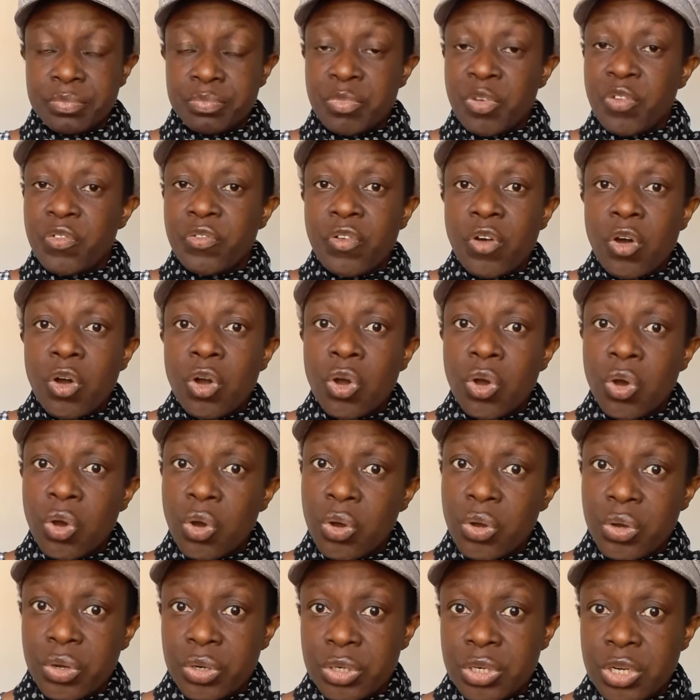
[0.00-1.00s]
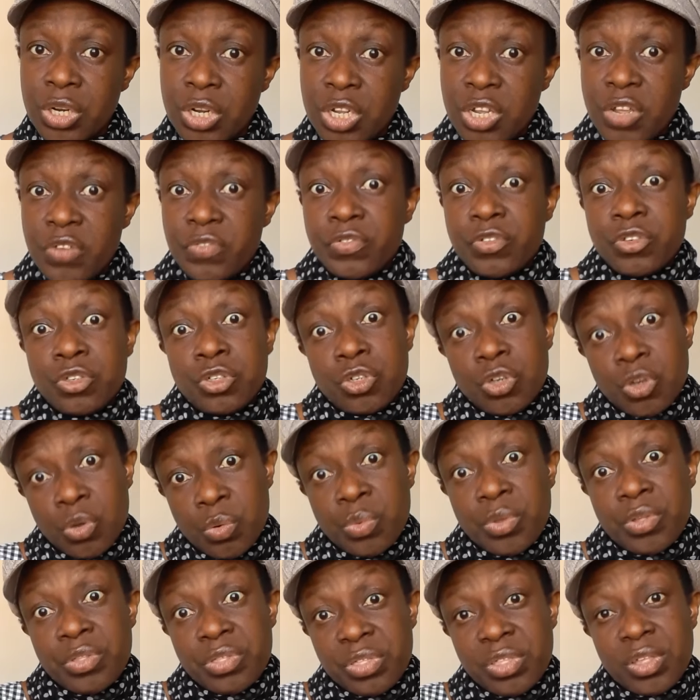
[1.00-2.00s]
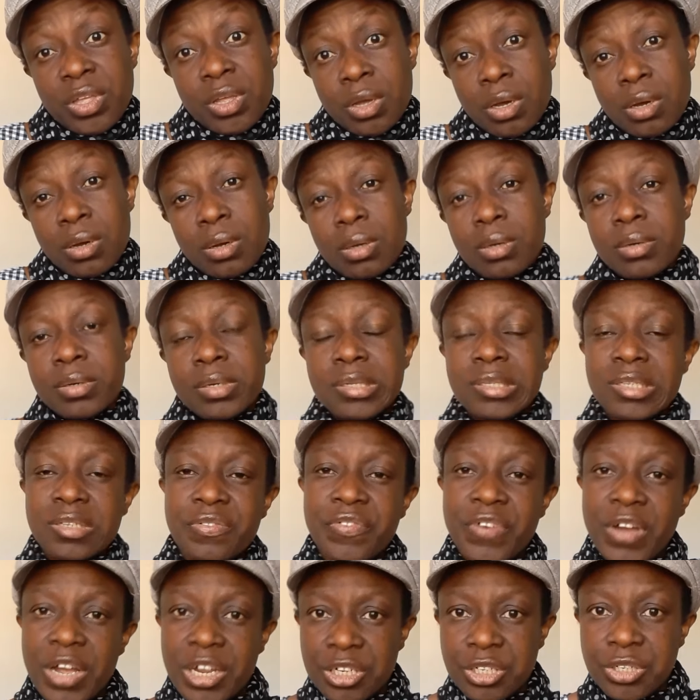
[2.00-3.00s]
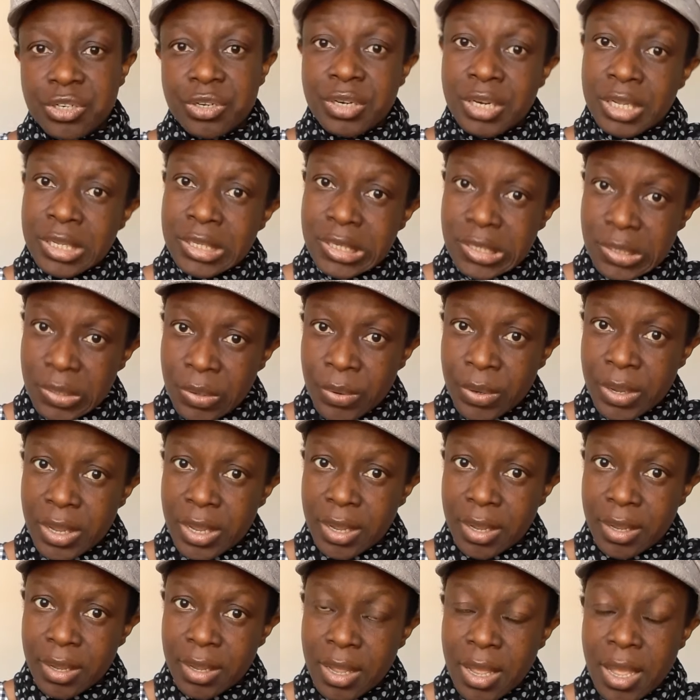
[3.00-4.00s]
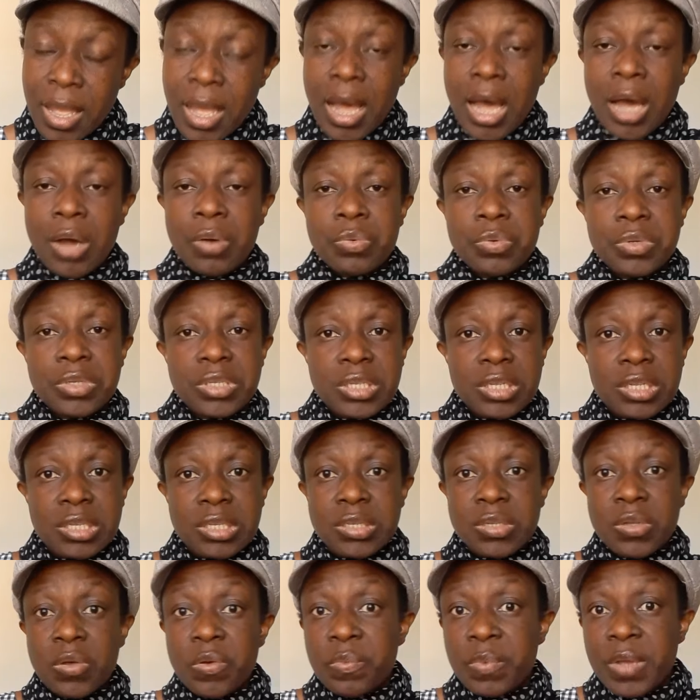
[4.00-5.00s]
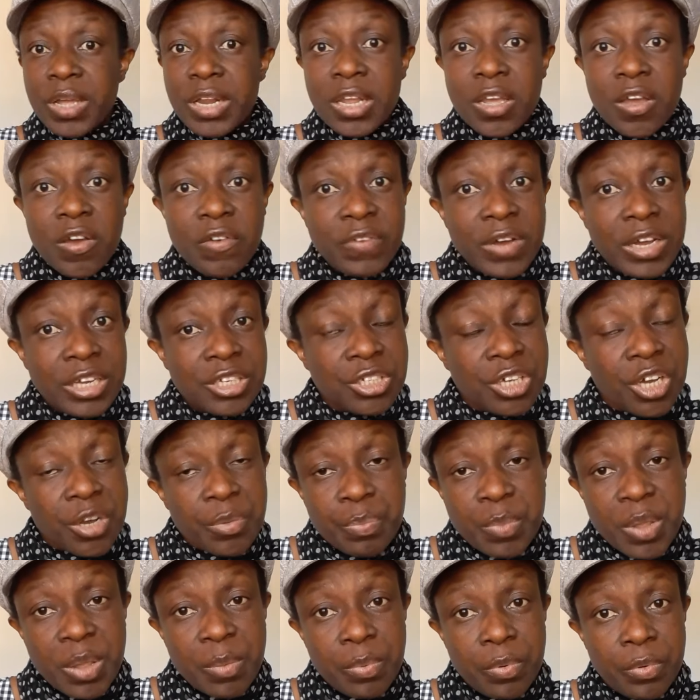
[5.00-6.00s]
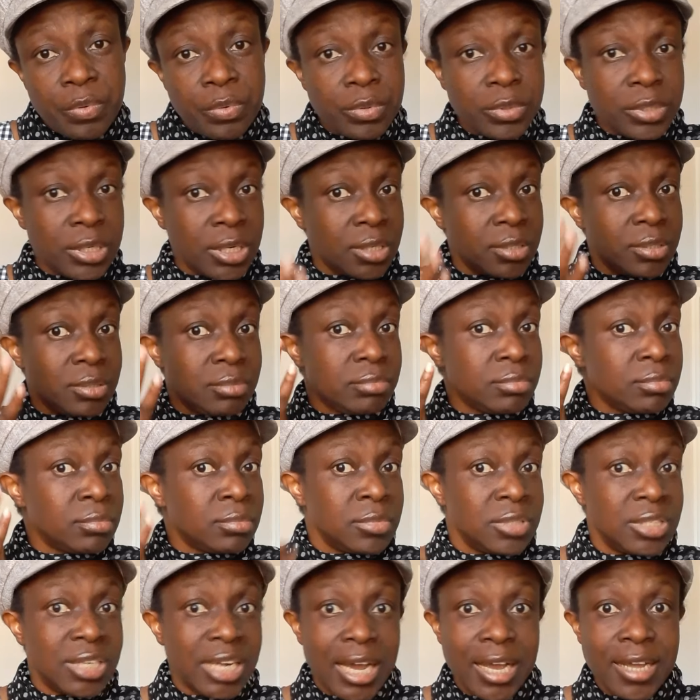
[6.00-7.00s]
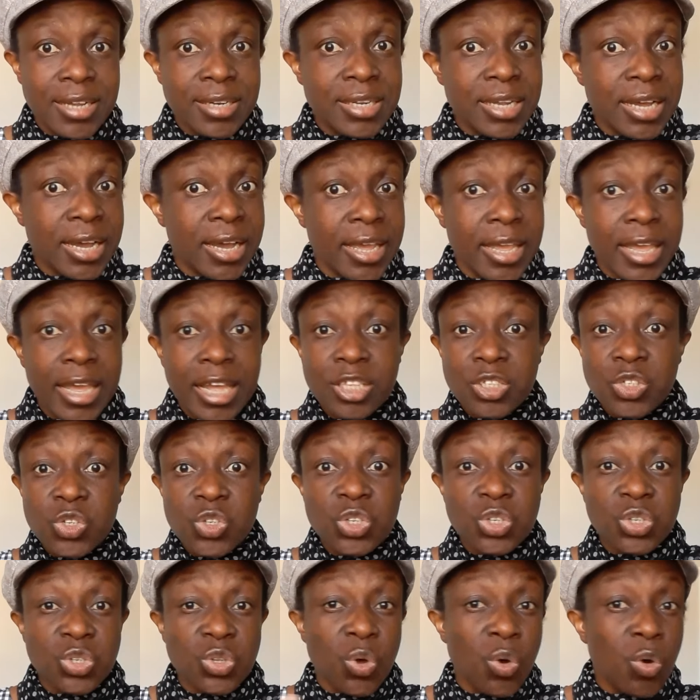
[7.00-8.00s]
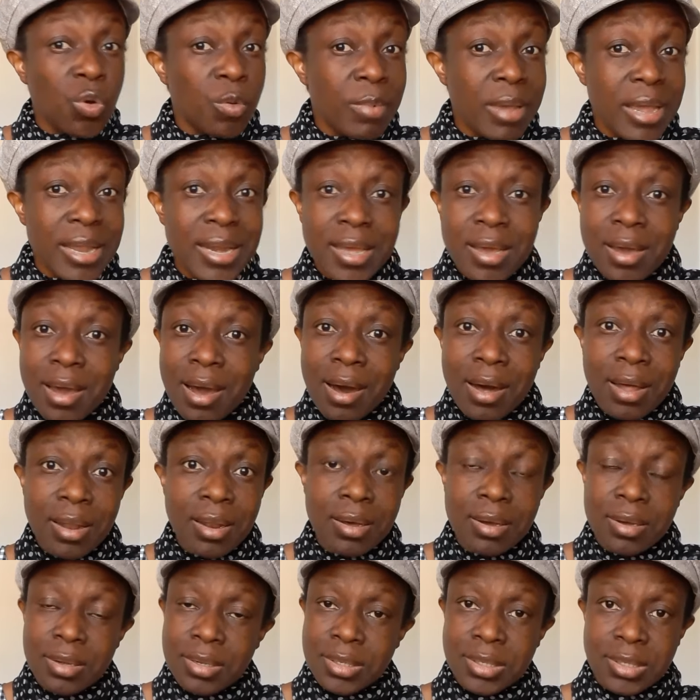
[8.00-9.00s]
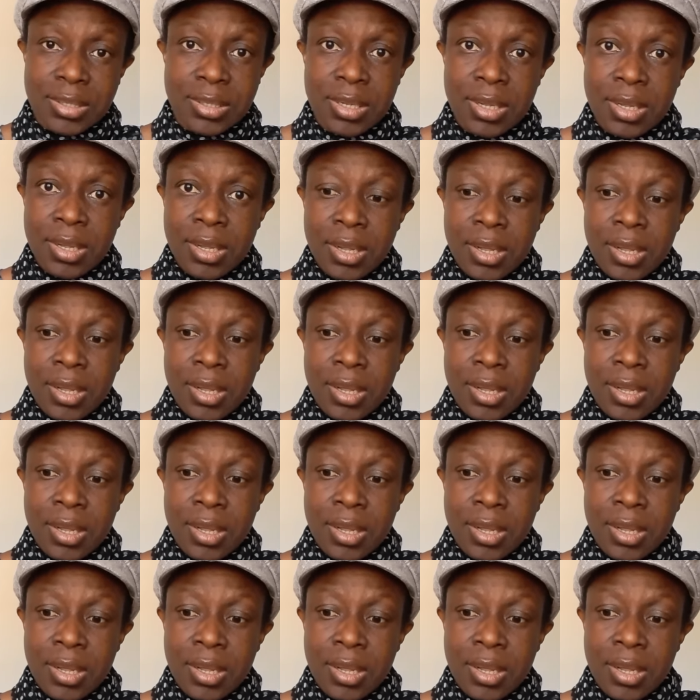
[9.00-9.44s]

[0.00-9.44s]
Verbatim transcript: before God, even though we think, oh, it's fashion, it's okay. And we see so many of our young people, they dye their hair into so many colors.